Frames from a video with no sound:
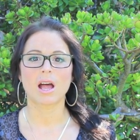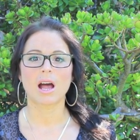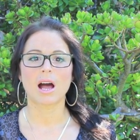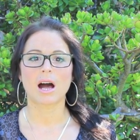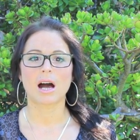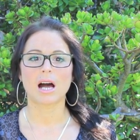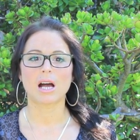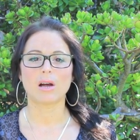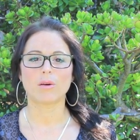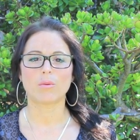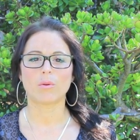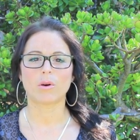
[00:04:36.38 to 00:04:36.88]

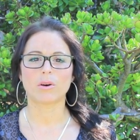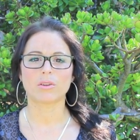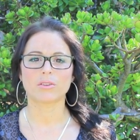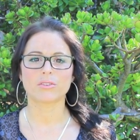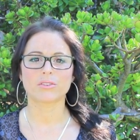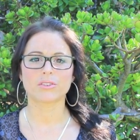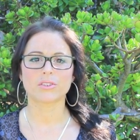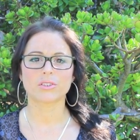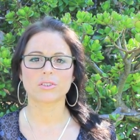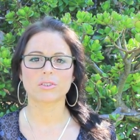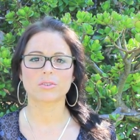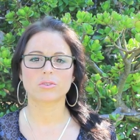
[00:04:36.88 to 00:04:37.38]
I
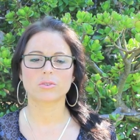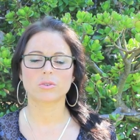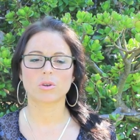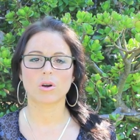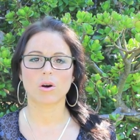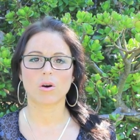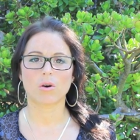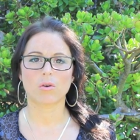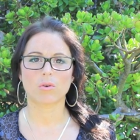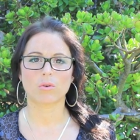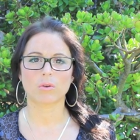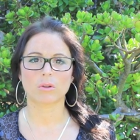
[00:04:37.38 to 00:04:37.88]
want you to
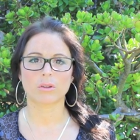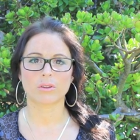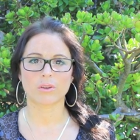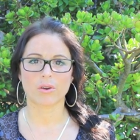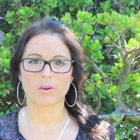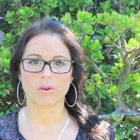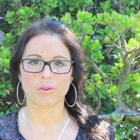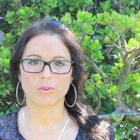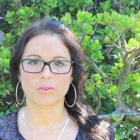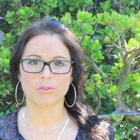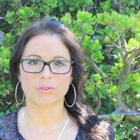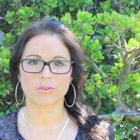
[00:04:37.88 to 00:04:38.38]
hold
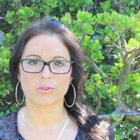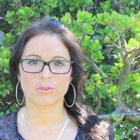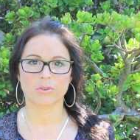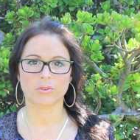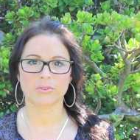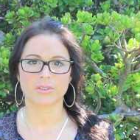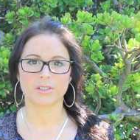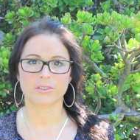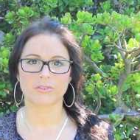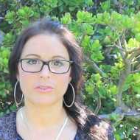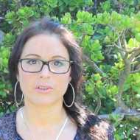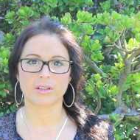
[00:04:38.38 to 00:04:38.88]
on to
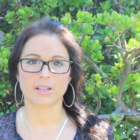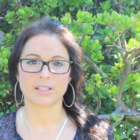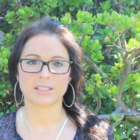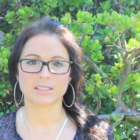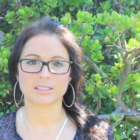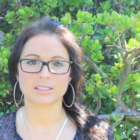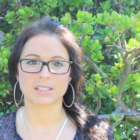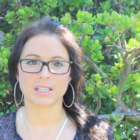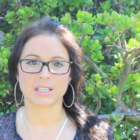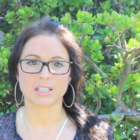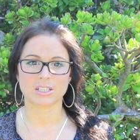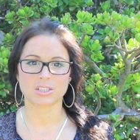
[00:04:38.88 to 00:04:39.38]
that
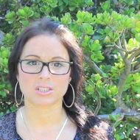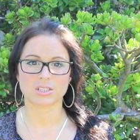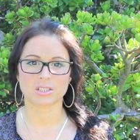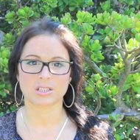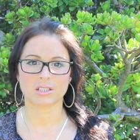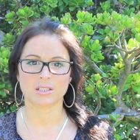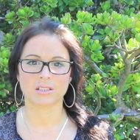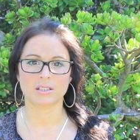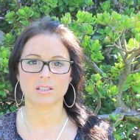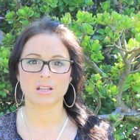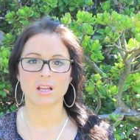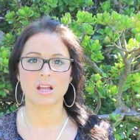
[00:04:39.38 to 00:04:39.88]

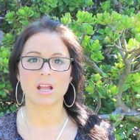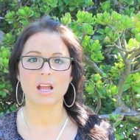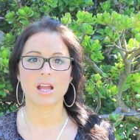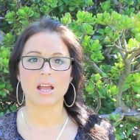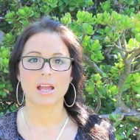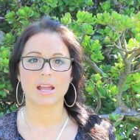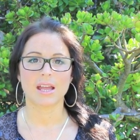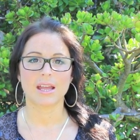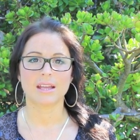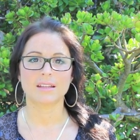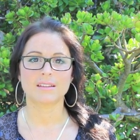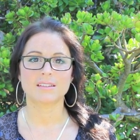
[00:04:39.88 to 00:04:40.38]
relaxation
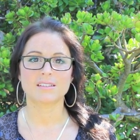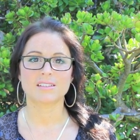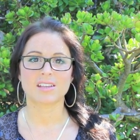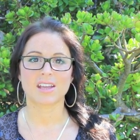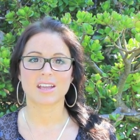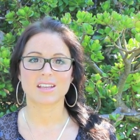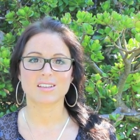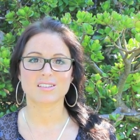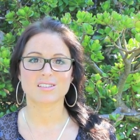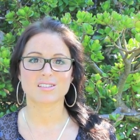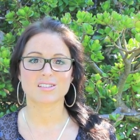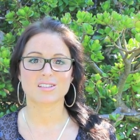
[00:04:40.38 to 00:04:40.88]
and
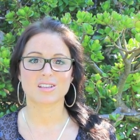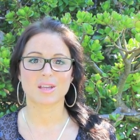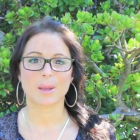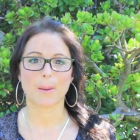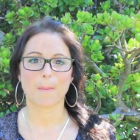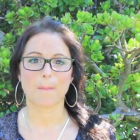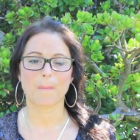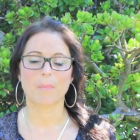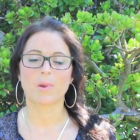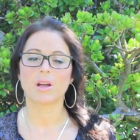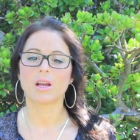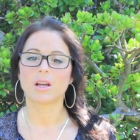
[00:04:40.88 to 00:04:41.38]
test
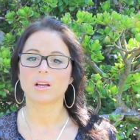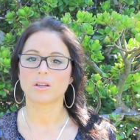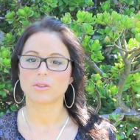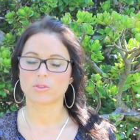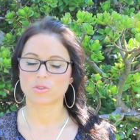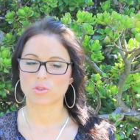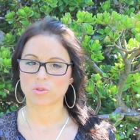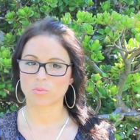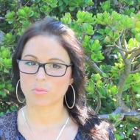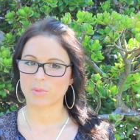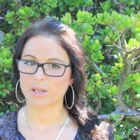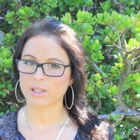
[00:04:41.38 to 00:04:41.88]
them
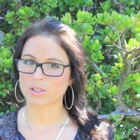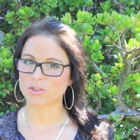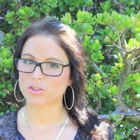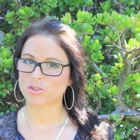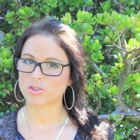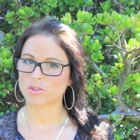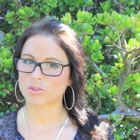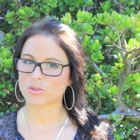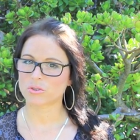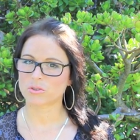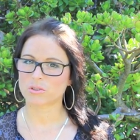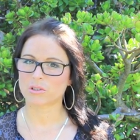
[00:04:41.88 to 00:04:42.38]
to make
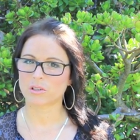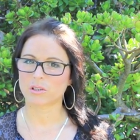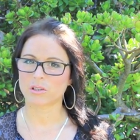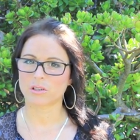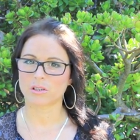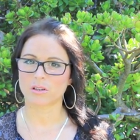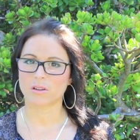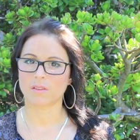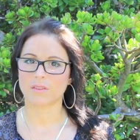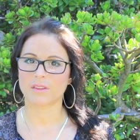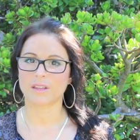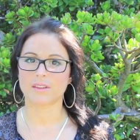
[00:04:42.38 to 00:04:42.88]

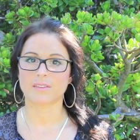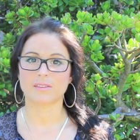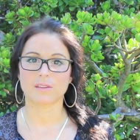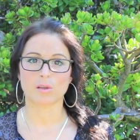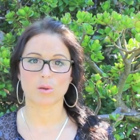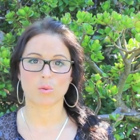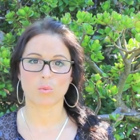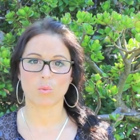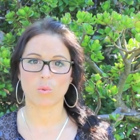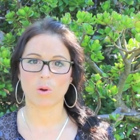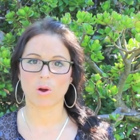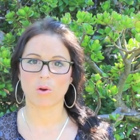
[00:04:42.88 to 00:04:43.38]
sure that
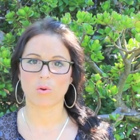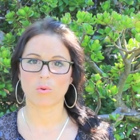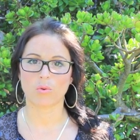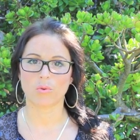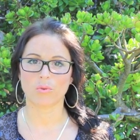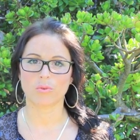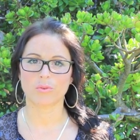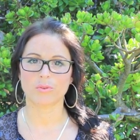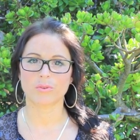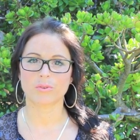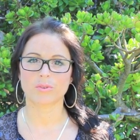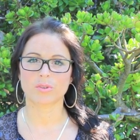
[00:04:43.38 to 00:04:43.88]
they
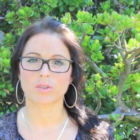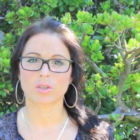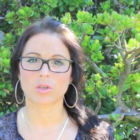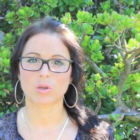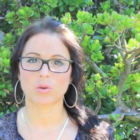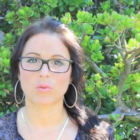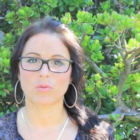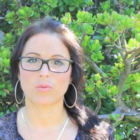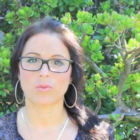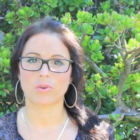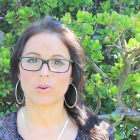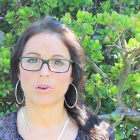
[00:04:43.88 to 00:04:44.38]
won't
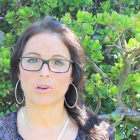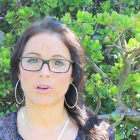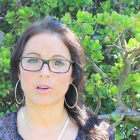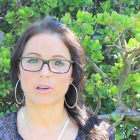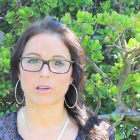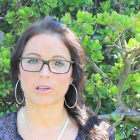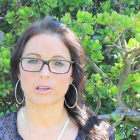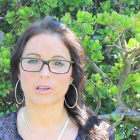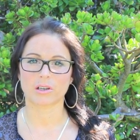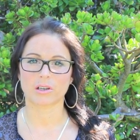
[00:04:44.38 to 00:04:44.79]
work.